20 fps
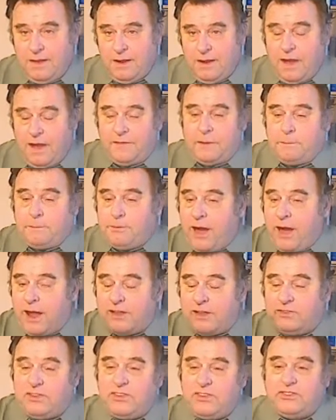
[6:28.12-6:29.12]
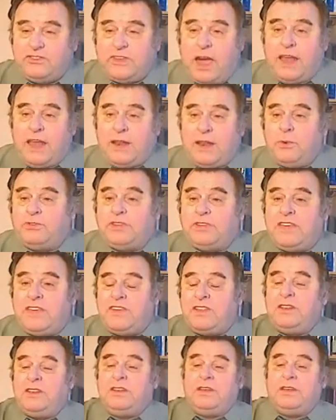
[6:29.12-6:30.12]
On the Protestant side, it was
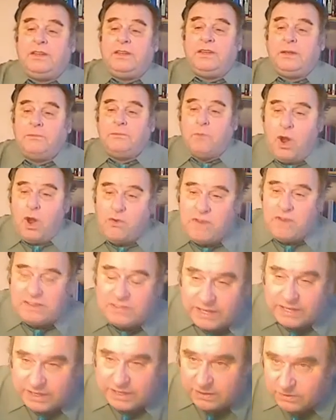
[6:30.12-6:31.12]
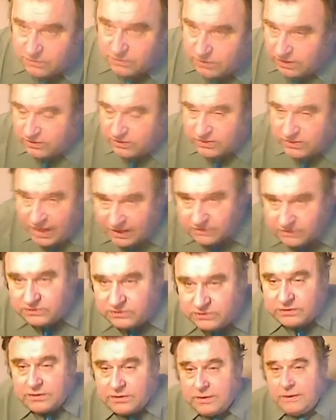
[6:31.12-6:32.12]
even more ridiculous in a
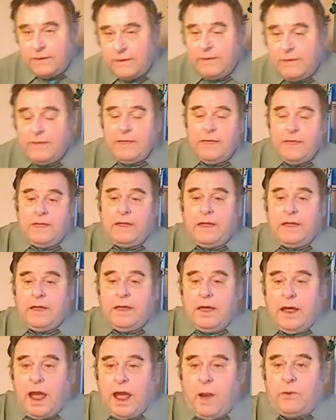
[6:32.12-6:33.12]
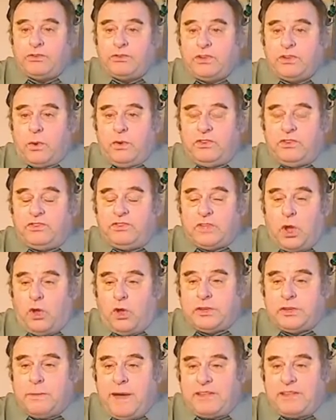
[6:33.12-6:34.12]
sense. I was always
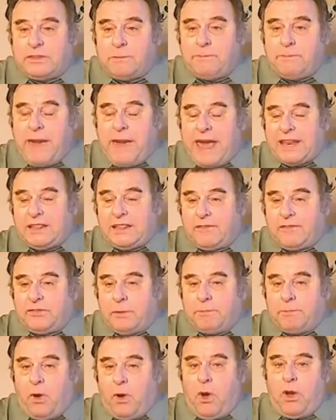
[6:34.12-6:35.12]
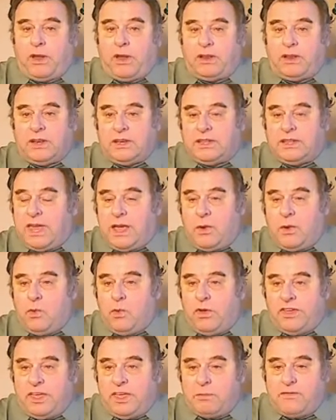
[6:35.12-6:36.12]
told about the Battle of the Boyne and King
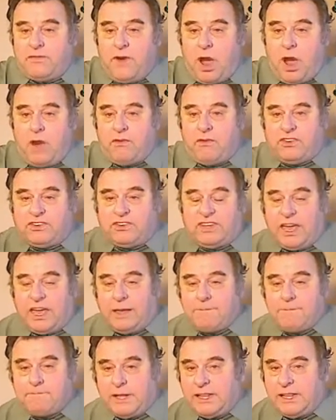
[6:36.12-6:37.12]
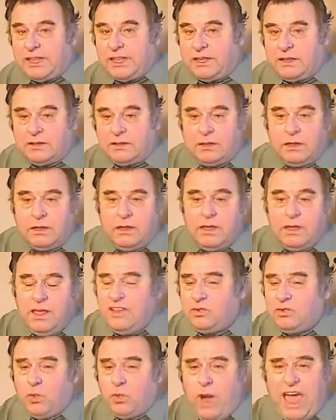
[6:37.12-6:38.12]
William of Orange, King Billy.
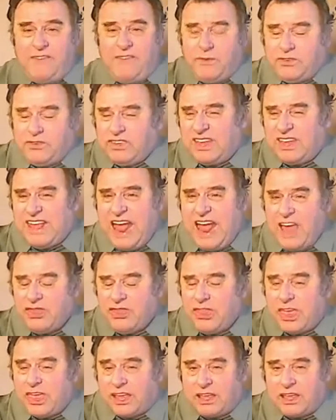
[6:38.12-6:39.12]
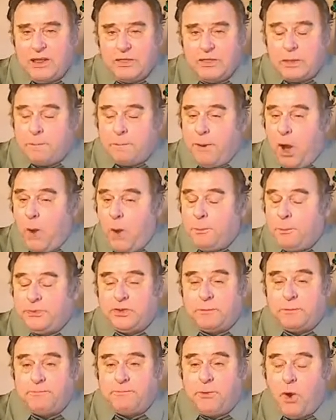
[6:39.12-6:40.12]
His wife was a Catholic. The Pope
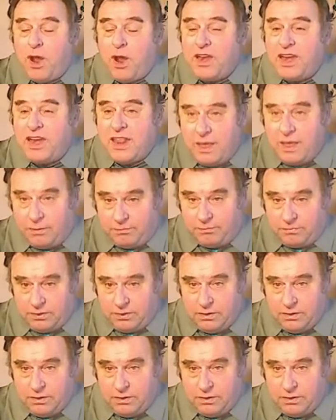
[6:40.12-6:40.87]
supported him.